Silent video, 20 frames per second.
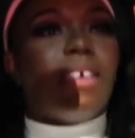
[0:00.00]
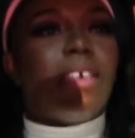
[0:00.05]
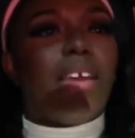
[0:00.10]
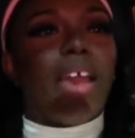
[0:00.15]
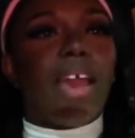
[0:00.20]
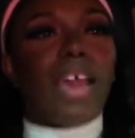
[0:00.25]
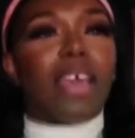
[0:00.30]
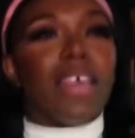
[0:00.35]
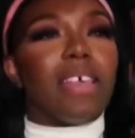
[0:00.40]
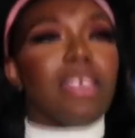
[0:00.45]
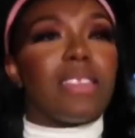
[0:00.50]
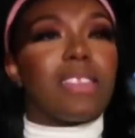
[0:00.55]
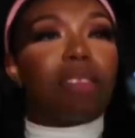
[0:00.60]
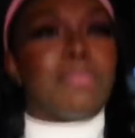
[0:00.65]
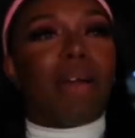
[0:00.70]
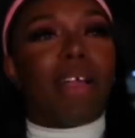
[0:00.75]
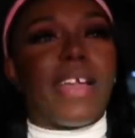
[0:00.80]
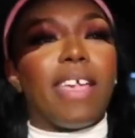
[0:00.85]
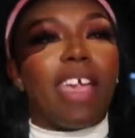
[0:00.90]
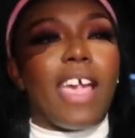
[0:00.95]
yes,
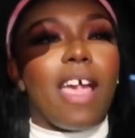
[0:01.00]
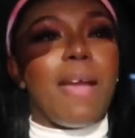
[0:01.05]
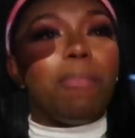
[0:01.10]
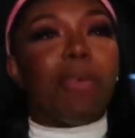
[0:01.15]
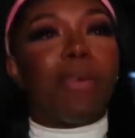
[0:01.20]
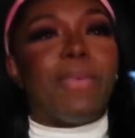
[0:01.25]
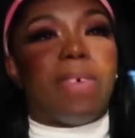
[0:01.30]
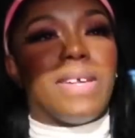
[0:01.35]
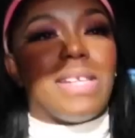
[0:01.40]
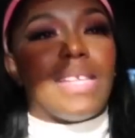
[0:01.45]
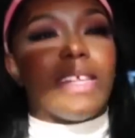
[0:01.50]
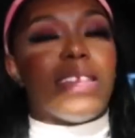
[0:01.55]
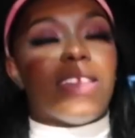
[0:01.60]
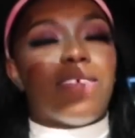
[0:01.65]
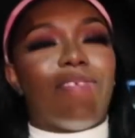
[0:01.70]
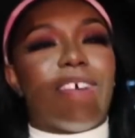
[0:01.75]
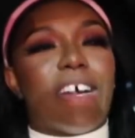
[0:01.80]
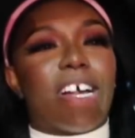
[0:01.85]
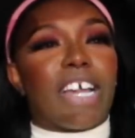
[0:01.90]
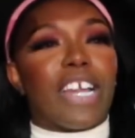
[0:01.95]
my camera was in
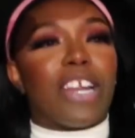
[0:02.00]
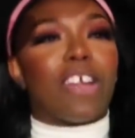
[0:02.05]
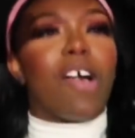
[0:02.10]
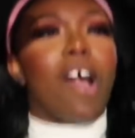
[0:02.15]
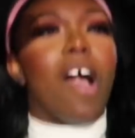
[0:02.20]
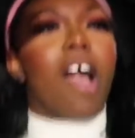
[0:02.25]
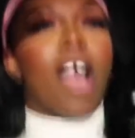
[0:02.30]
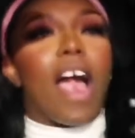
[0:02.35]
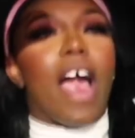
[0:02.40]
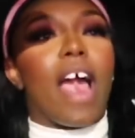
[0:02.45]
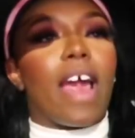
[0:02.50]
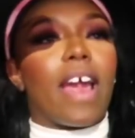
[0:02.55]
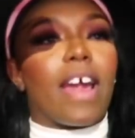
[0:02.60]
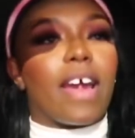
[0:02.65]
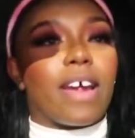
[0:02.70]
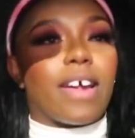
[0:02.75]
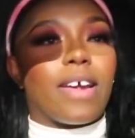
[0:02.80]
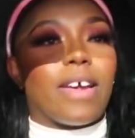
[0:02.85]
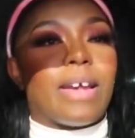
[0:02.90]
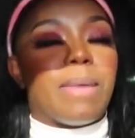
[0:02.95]
the fucking car.
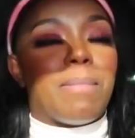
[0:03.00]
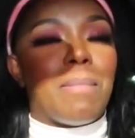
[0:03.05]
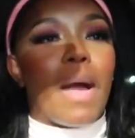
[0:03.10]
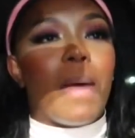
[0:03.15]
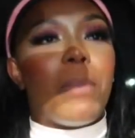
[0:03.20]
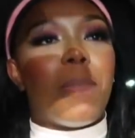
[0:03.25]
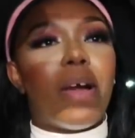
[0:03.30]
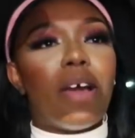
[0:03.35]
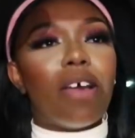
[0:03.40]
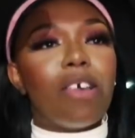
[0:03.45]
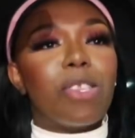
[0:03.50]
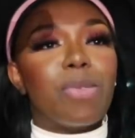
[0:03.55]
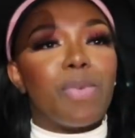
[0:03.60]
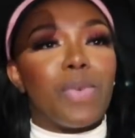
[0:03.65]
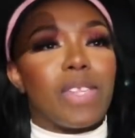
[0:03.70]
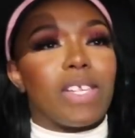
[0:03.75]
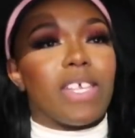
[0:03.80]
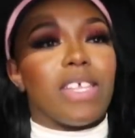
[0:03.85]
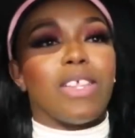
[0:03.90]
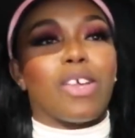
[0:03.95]
My purse
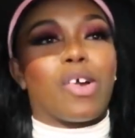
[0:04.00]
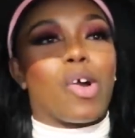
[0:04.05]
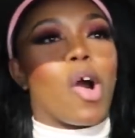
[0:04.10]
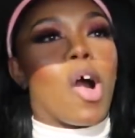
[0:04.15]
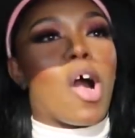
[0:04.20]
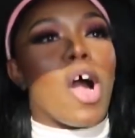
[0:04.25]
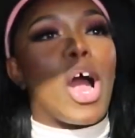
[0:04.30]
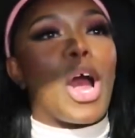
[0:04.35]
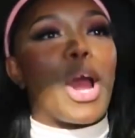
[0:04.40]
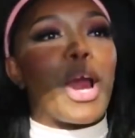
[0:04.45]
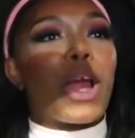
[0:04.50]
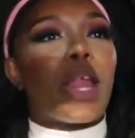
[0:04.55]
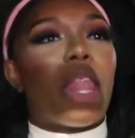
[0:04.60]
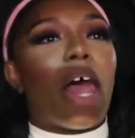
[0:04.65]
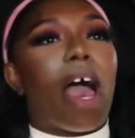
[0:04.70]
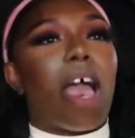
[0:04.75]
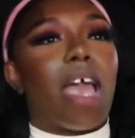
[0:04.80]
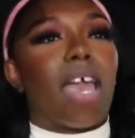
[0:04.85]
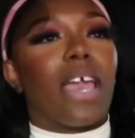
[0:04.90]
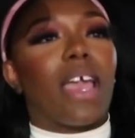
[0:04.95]
was in the car,
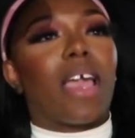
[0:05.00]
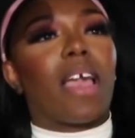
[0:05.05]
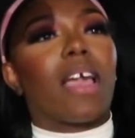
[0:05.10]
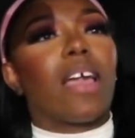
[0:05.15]
like,